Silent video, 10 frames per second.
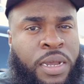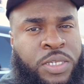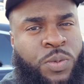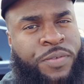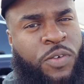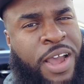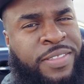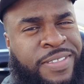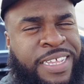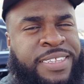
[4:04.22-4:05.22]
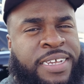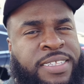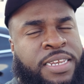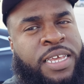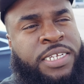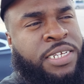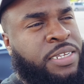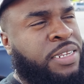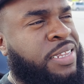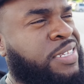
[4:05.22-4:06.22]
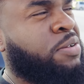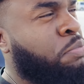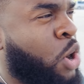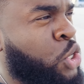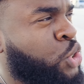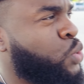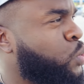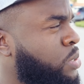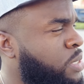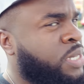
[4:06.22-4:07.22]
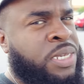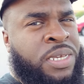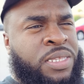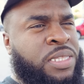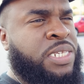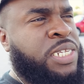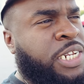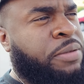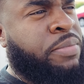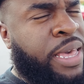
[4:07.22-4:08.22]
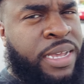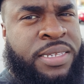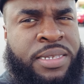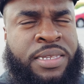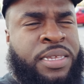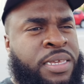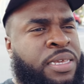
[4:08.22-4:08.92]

right, so we've arrived at the destination. There's a Marshalls, the TJ Maxx,